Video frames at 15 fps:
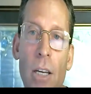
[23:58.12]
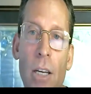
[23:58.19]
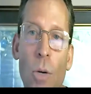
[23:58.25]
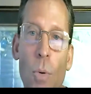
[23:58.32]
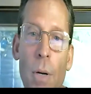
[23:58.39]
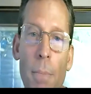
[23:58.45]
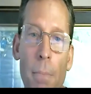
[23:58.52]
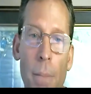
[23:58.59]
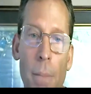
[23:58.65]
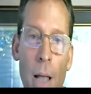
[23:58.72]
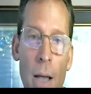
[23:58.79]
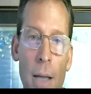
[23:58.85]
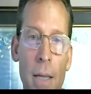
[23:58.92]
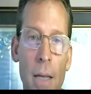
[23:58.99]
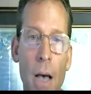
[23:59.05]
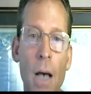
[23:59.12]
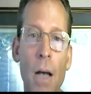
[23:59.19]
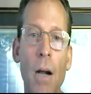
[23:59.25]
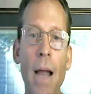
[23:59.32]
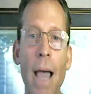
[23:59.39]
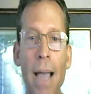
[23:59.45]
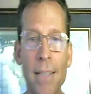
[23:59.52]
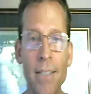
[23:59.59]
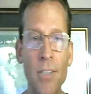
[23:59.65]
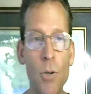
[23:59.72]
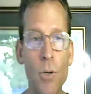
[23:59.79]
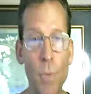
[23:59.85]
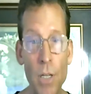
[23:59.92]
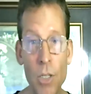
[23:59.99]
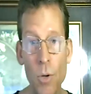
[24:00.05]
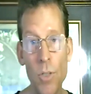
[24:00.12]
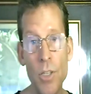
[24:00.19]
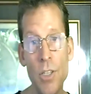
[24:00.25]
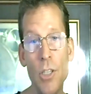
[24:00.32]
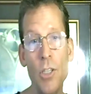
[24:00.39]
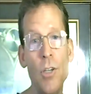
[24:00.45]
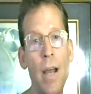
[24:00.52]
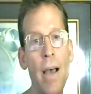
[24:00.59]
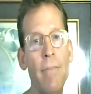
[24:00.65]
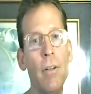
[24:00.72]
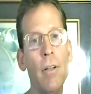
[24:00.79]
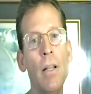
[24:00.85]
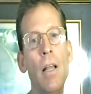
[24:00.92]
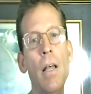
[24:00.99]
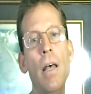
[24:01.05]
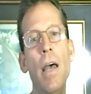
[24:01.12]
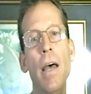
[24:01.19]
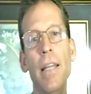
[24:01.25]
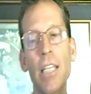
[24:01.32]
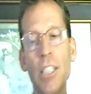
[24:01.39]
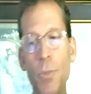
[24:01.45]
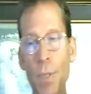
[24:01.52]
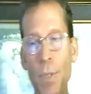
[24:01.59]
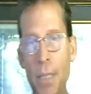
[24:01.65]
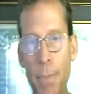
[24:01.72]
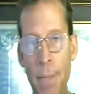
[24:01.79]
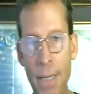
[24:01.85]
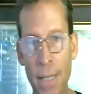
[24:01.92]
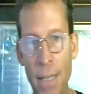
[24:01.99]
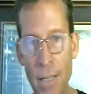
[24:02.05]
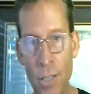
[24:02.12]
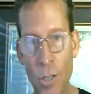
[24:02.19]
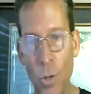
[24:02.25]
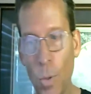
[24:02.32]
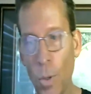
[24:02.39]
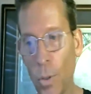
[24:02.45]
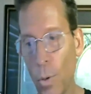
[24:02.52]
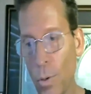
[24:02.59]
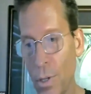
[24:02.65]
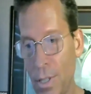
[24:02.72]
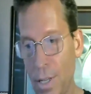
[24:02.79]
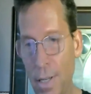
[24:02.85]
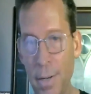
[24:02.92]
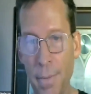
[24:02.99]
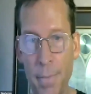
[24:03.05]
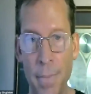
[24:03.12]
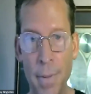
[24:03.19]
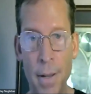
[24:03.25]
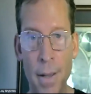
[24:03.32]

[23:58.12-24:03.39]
they do want to block our access to resources and travel unless we submit to this new world order system.